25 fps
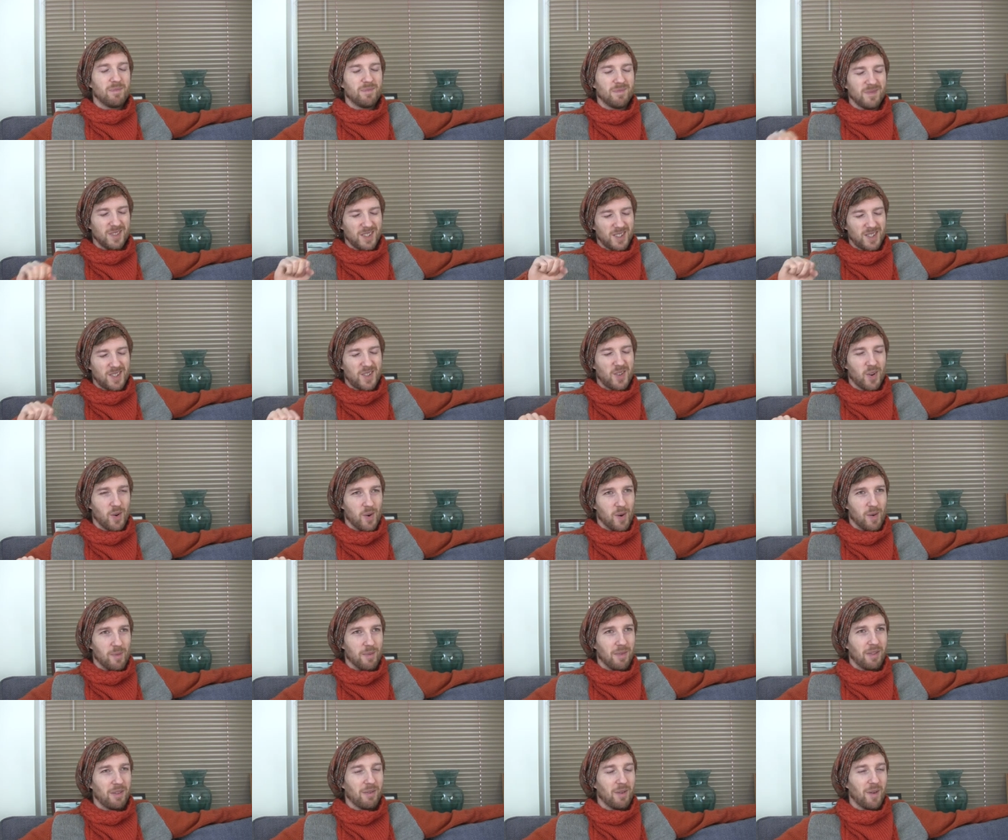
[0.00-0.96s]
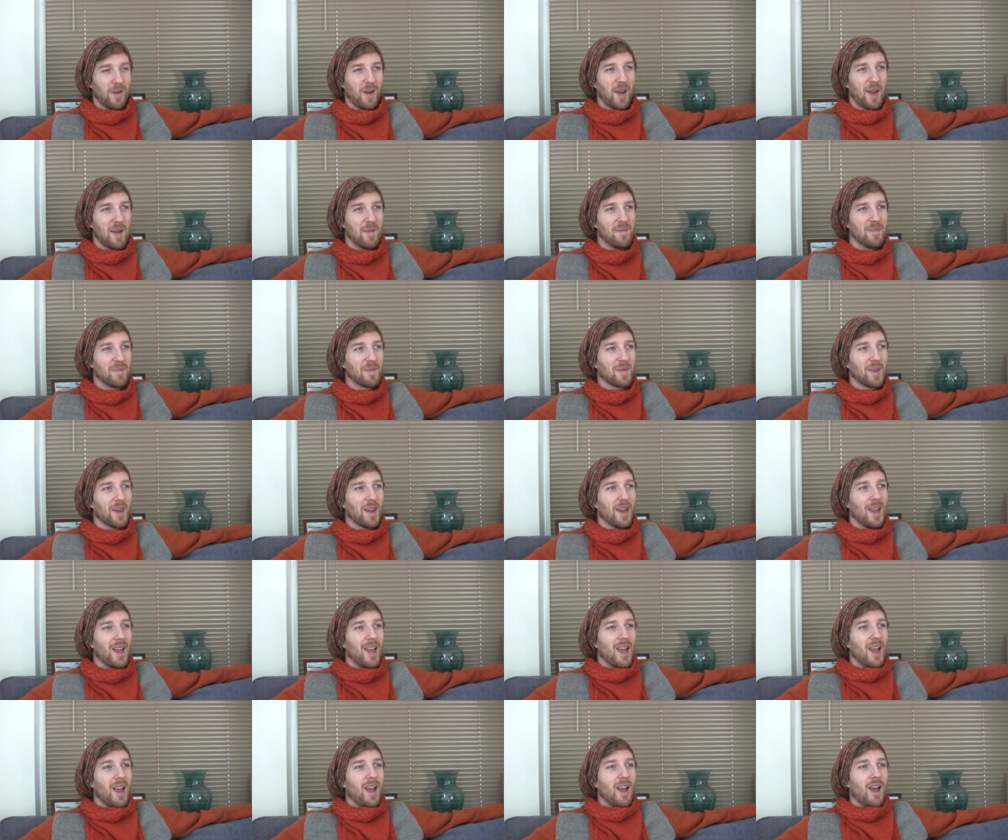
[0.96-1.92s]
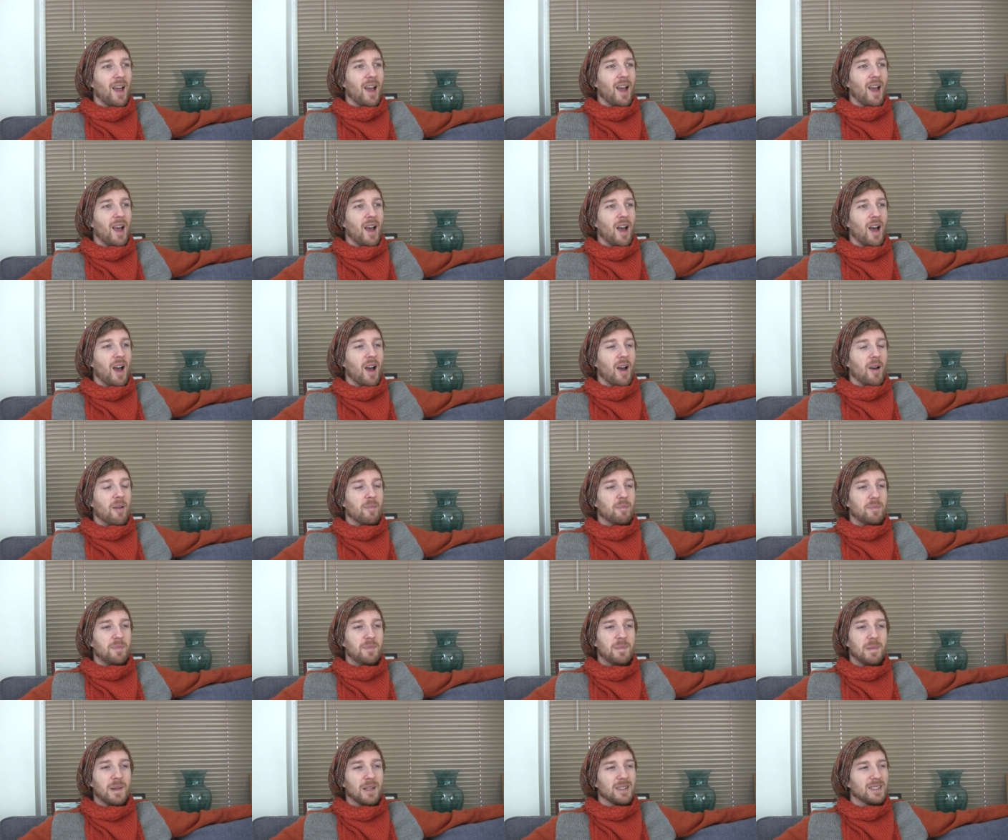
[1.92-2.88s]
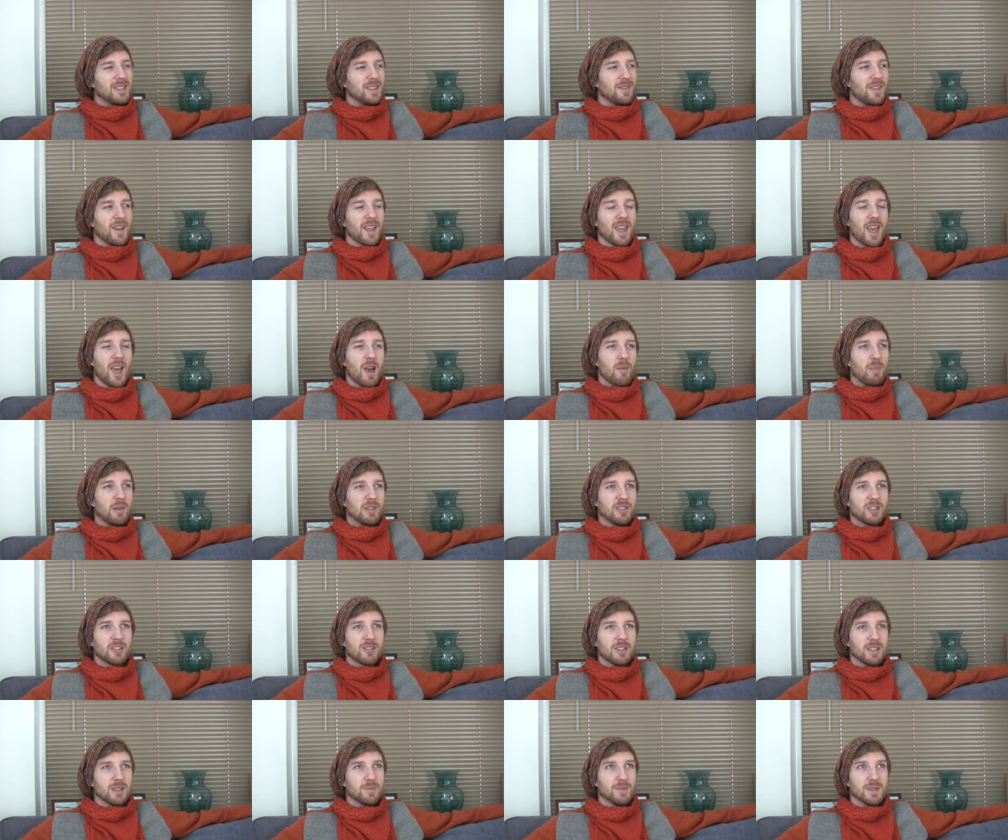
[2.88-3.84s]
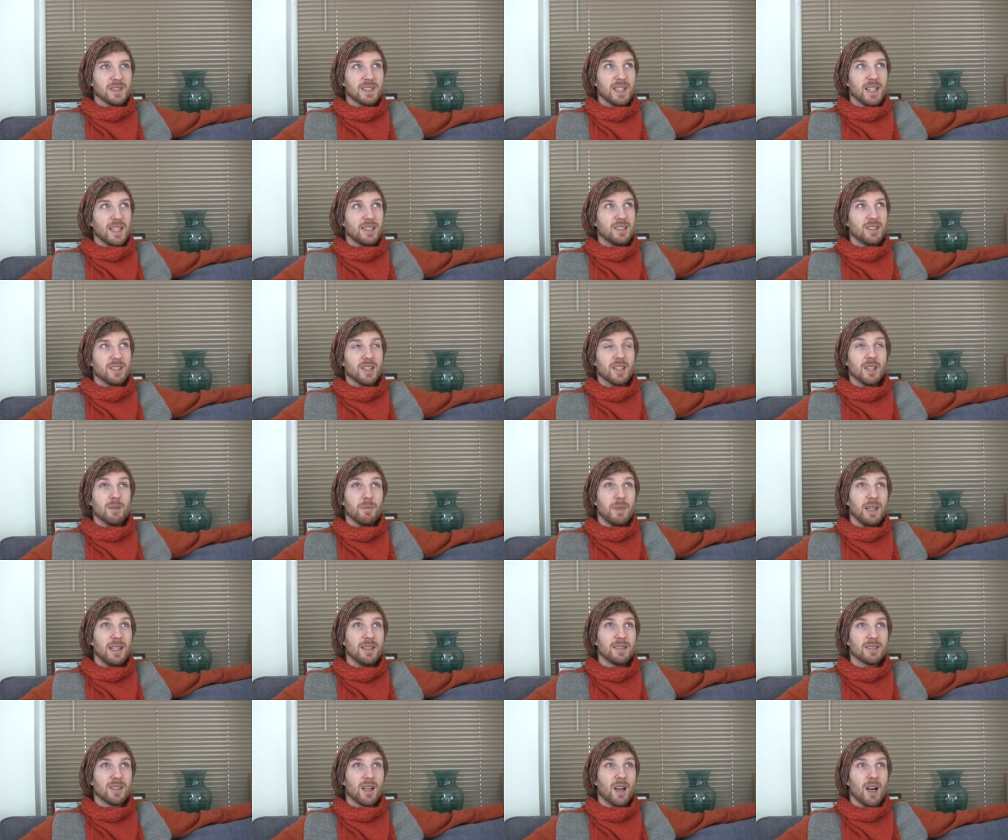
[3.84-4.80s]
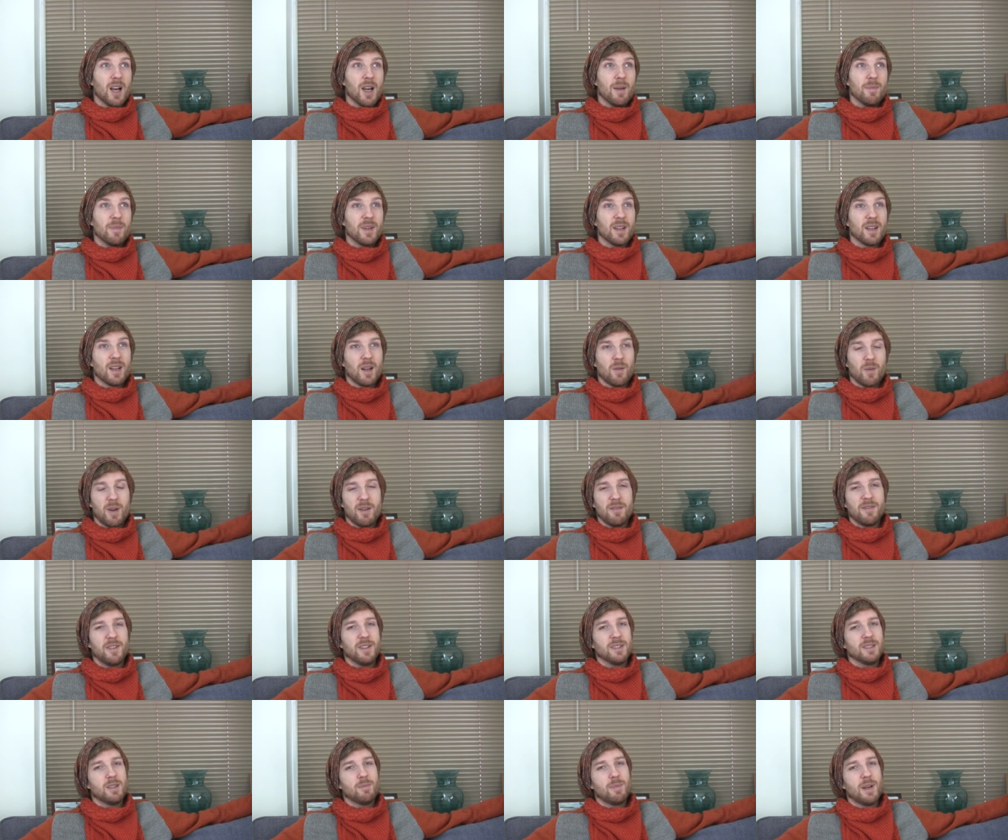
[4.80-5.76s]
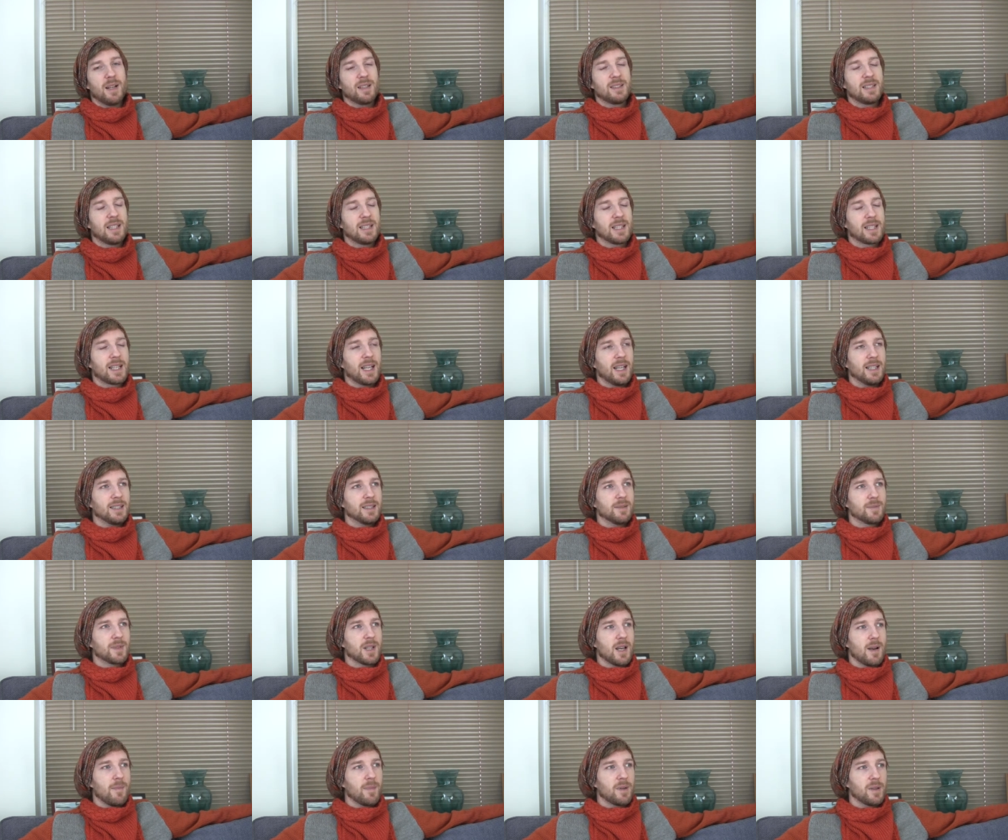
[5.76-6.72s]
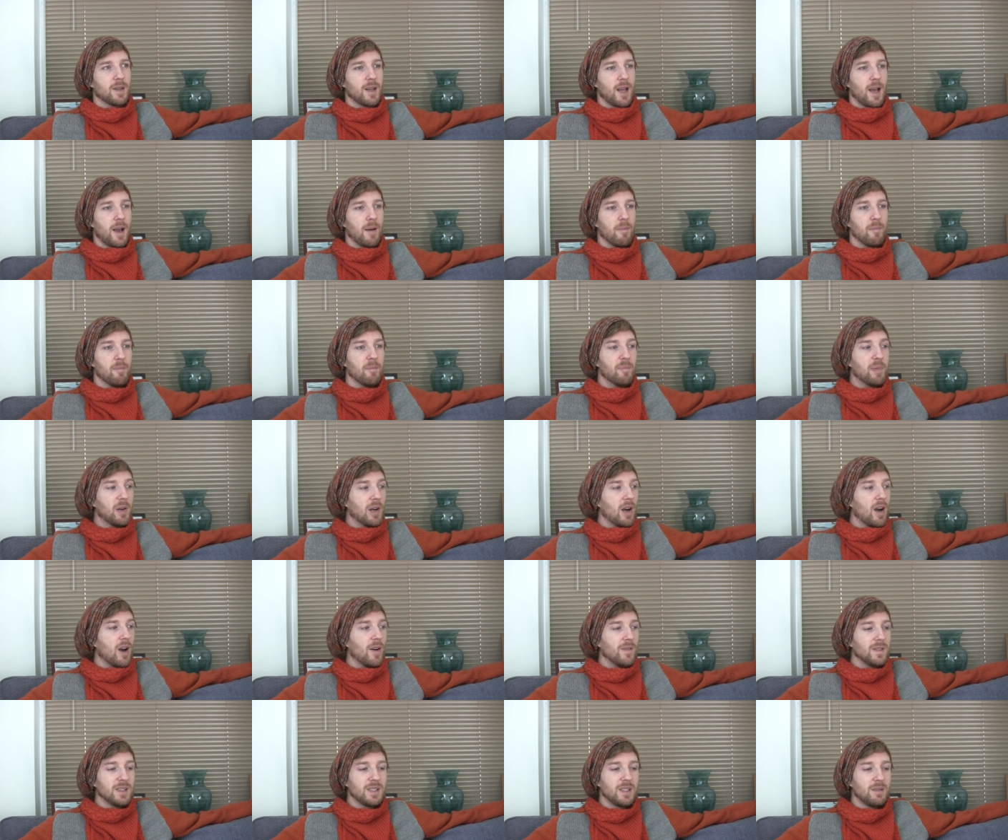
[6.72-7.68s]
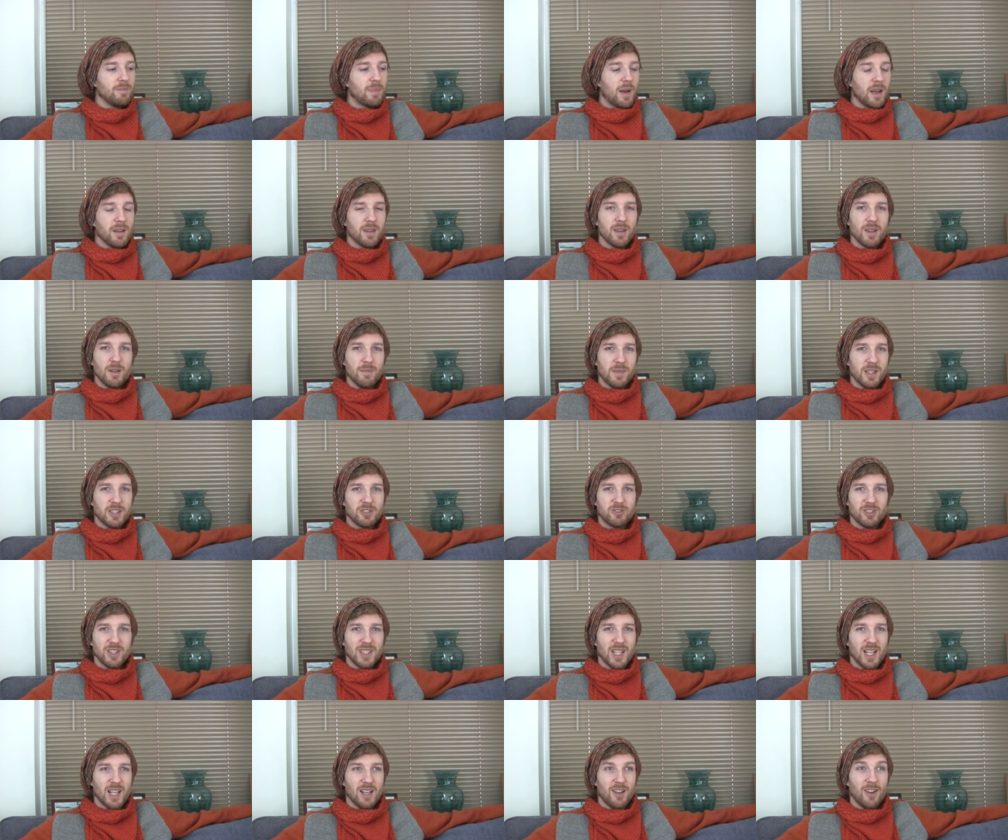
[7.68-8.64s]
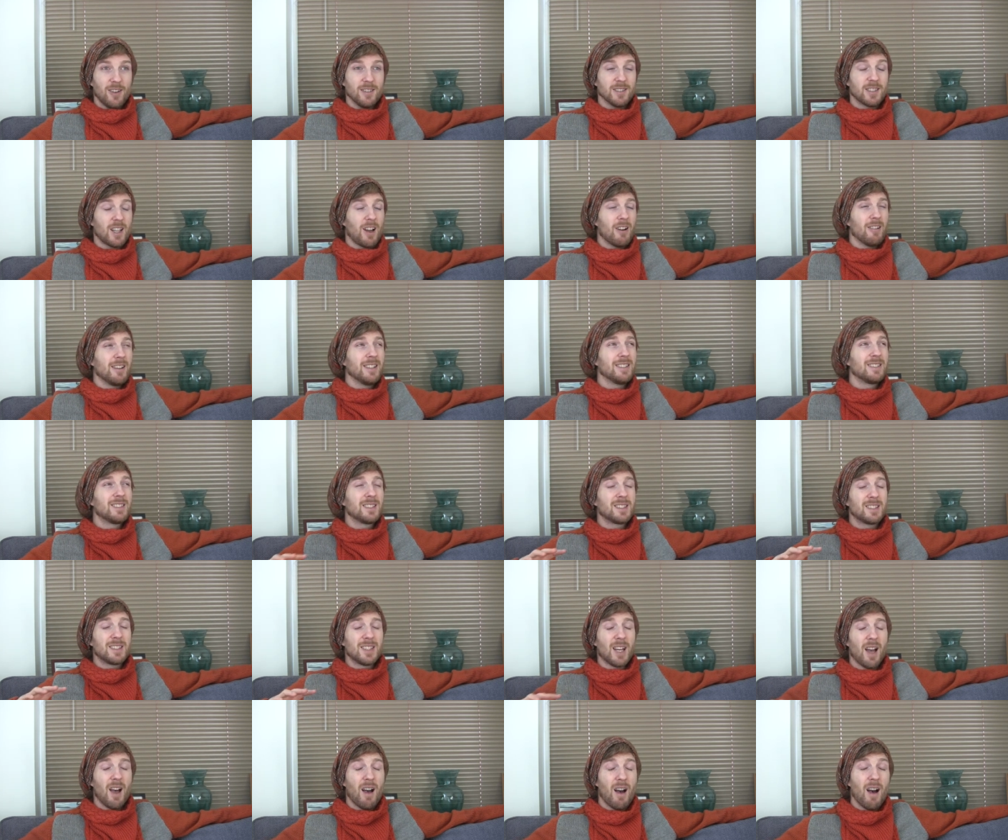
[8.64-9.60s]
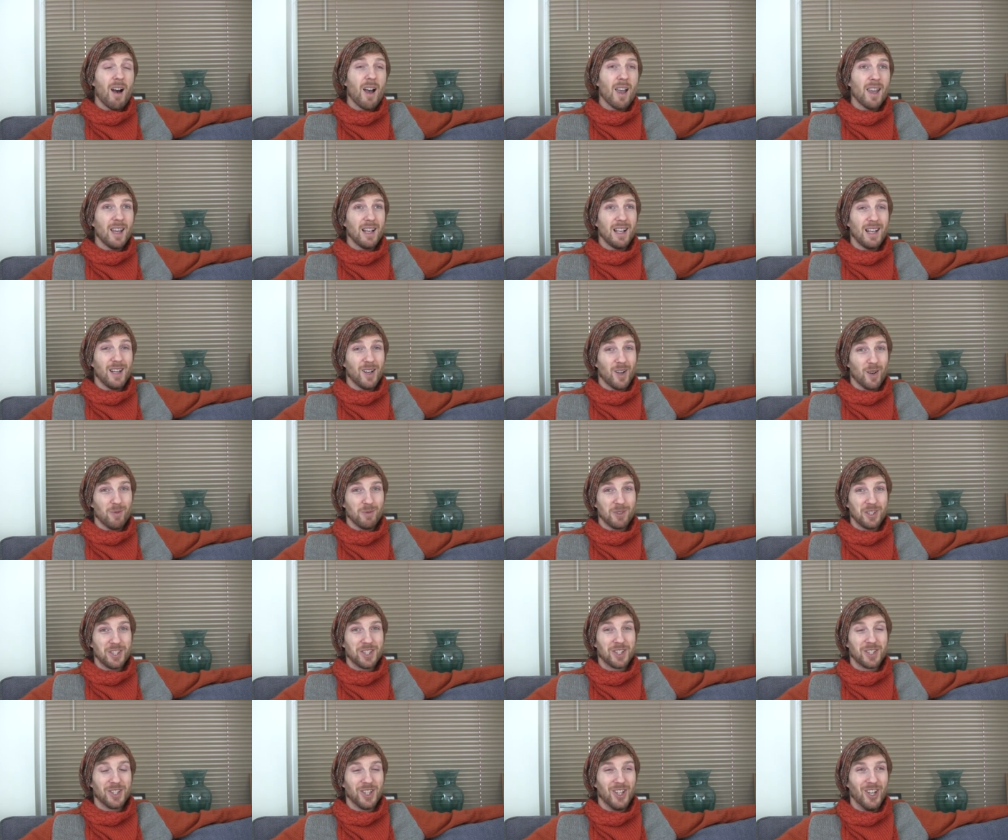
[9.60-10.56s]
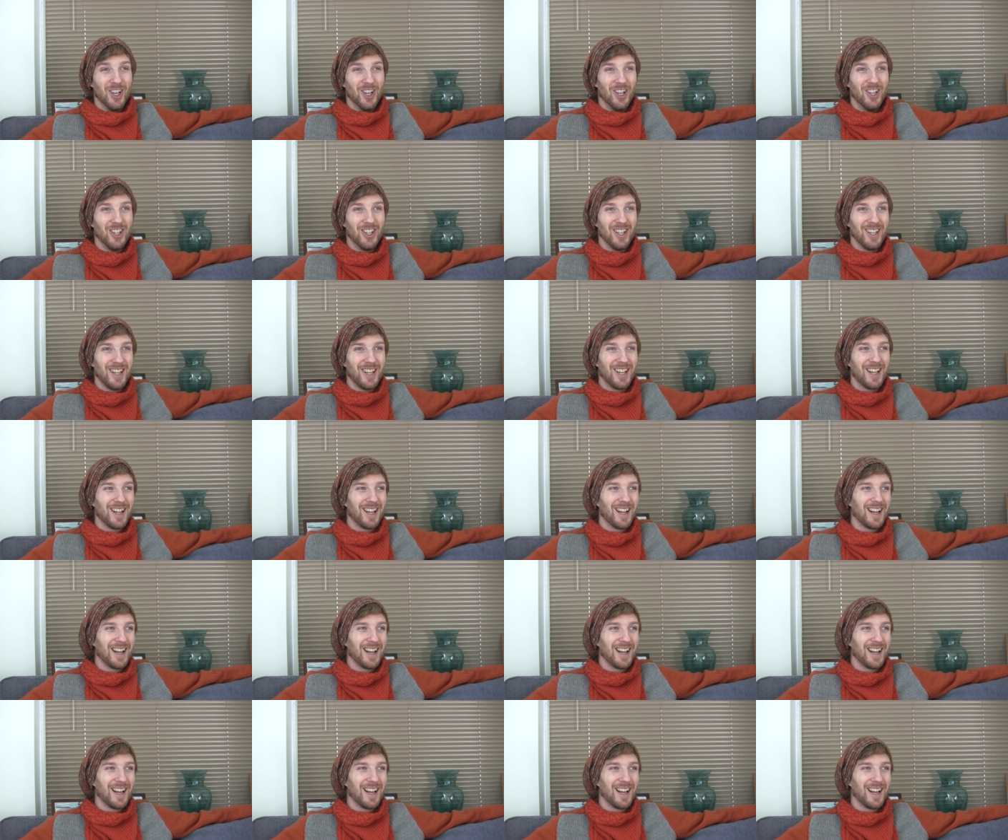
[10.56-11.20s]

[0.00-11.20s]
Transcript: storm through it. Plus, if I get a bunch of Christmas knitting done in the meantime, then I won't feel so bad dedicating some time to that. But obviously, both of the mystery knit-alongs are entirely optional.